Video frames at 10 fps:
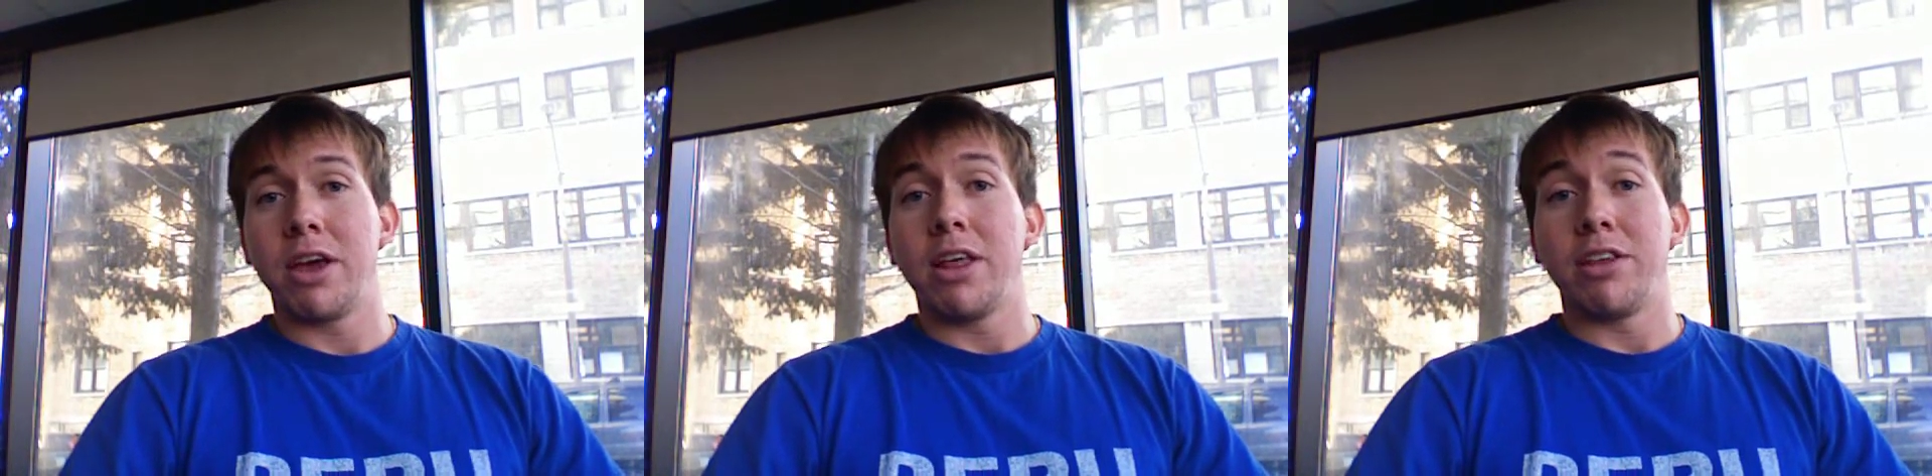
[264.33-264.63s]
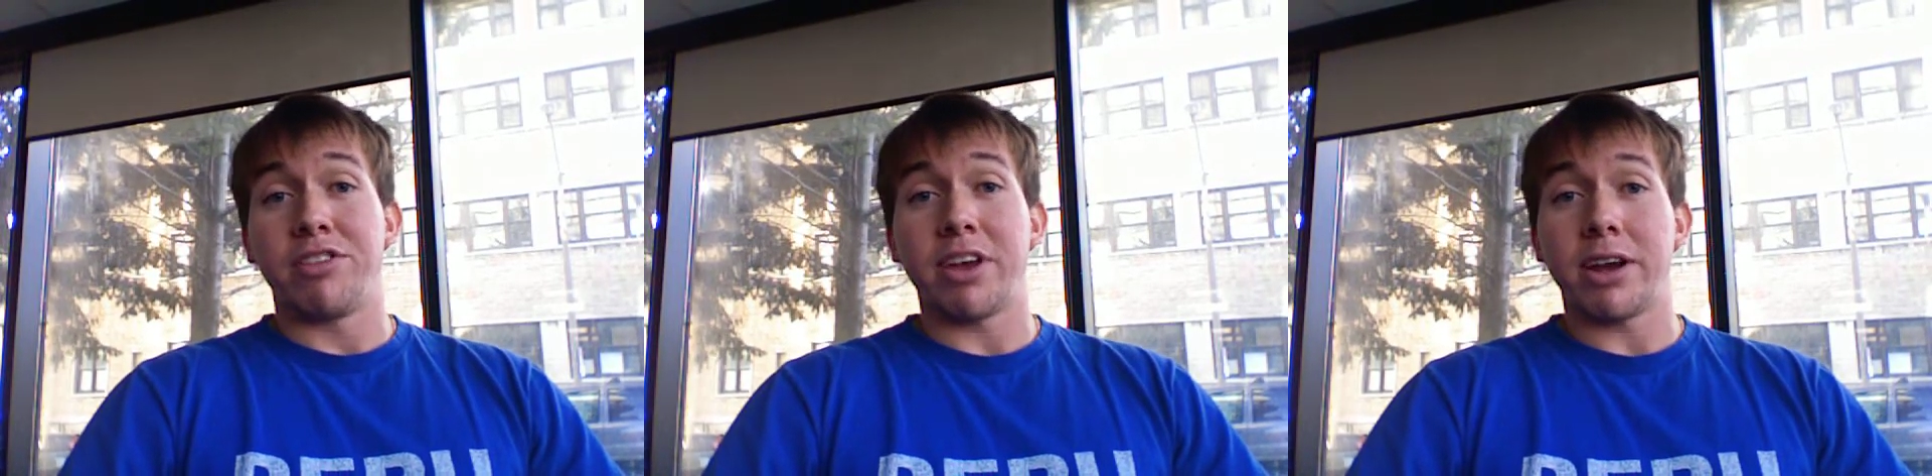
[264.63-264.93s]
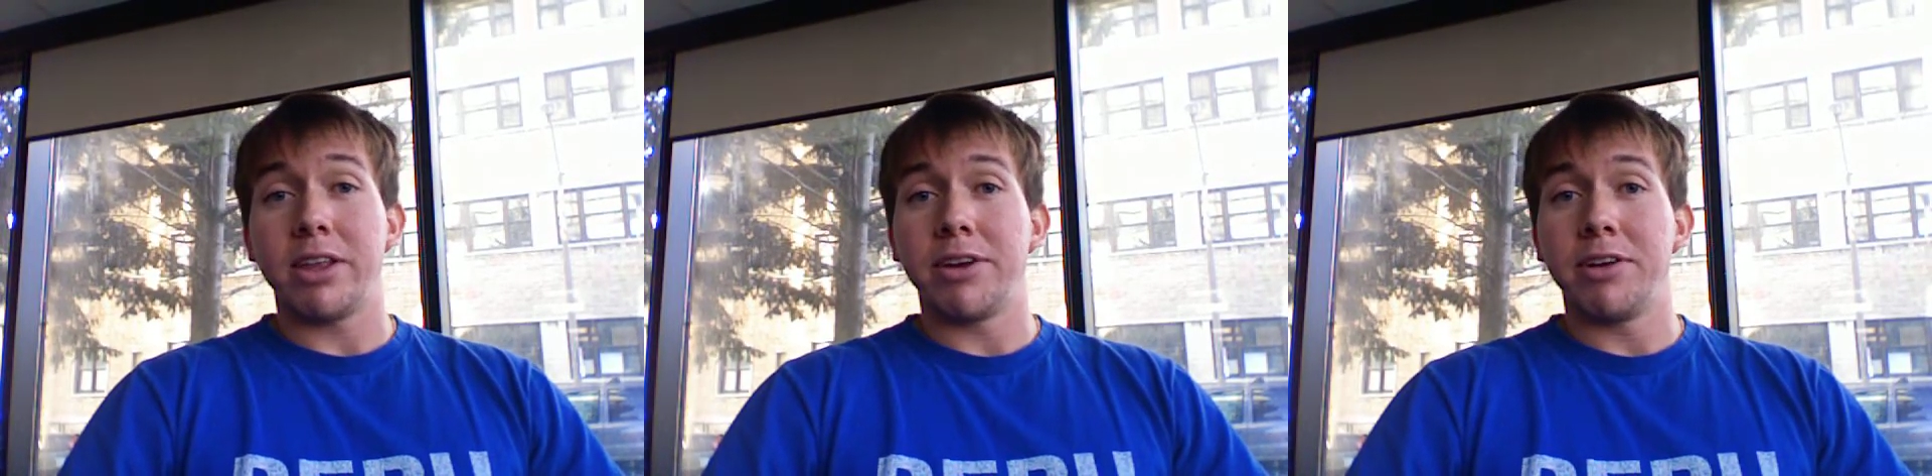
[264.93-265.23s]
the
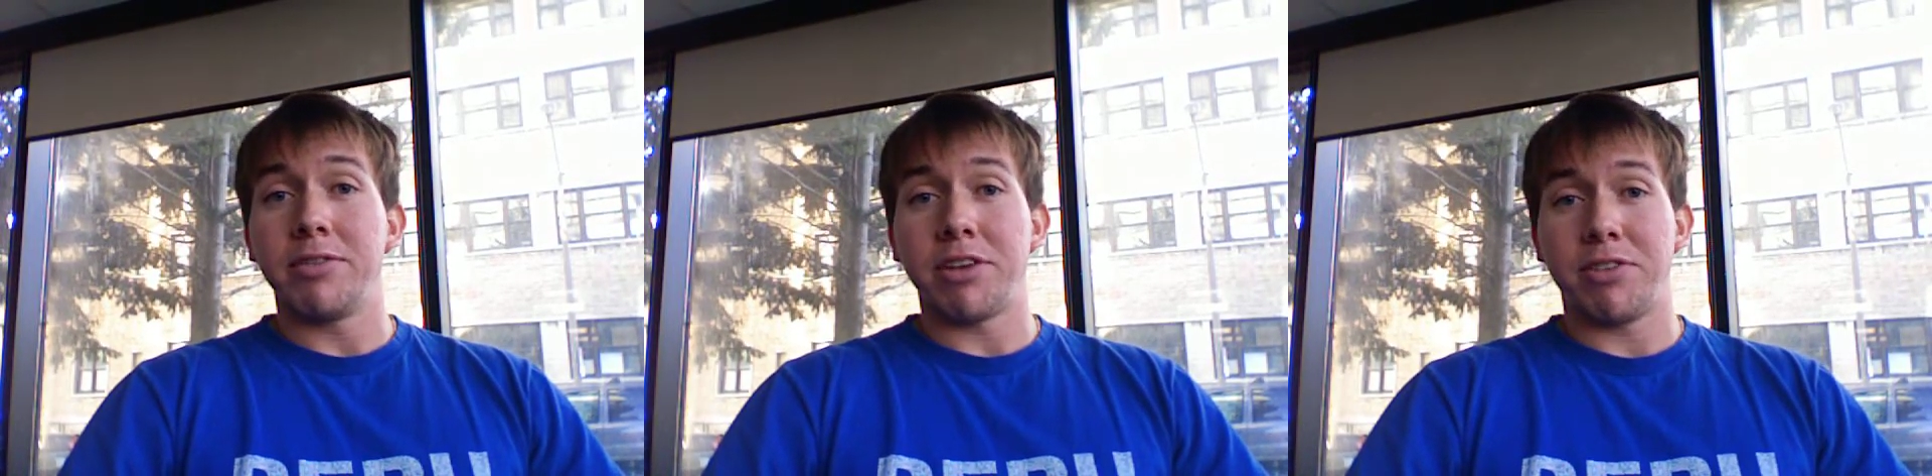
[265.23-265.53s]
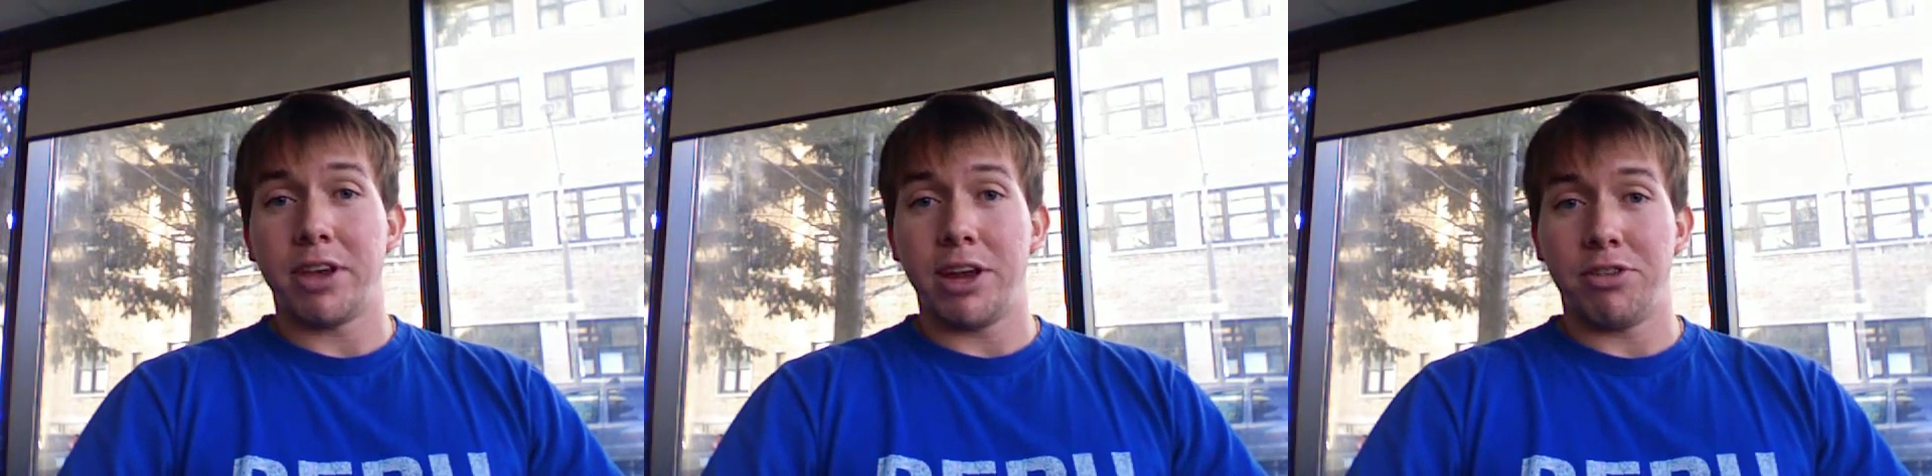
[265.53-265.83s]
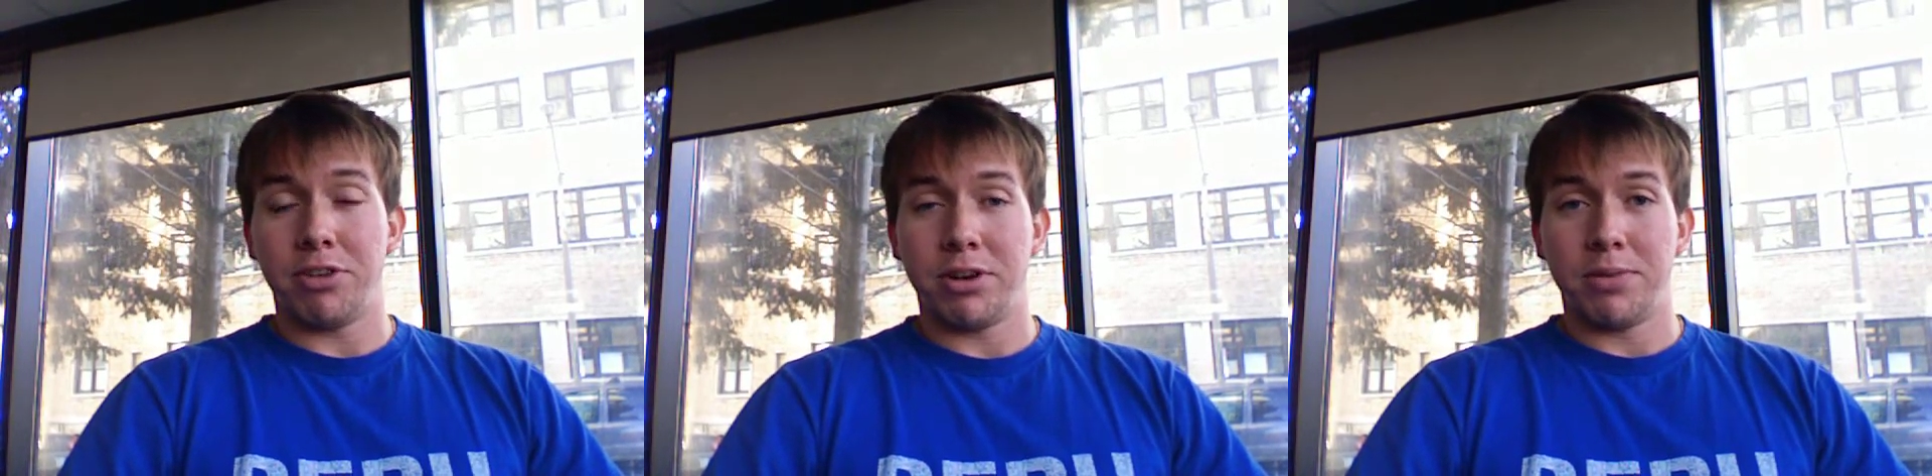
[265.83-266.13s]
secondary
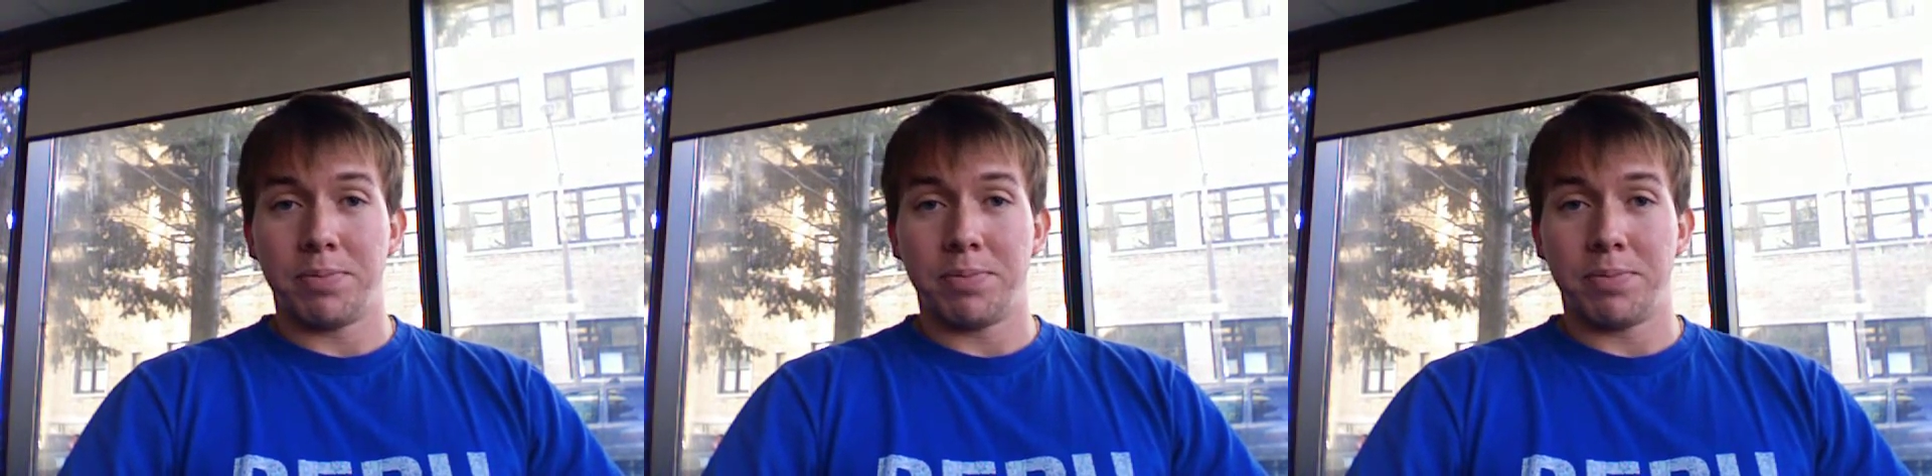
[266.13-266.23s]
investigation